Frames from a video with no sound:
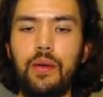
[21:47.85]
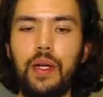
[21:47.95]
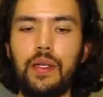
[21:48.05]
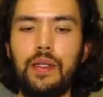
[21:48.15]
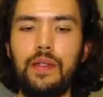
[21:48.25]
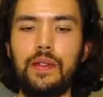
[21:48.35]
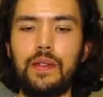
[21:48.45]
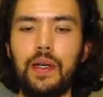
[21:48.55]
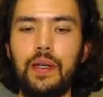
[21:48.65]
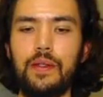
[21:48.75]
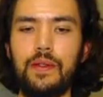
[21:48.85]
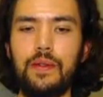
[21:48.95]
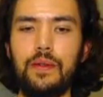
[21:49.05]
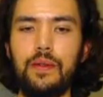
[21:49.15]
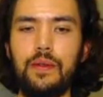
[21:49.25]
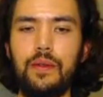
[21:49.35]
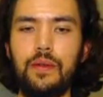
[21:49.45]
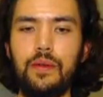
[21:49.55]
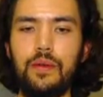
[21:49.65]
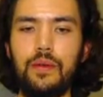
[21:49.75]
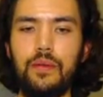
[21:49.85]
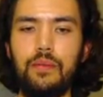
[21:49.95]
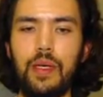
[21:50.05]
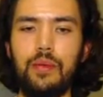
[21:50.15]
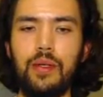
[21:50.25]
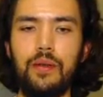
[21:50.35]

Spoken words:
we're out of Kiseitais. Maybe.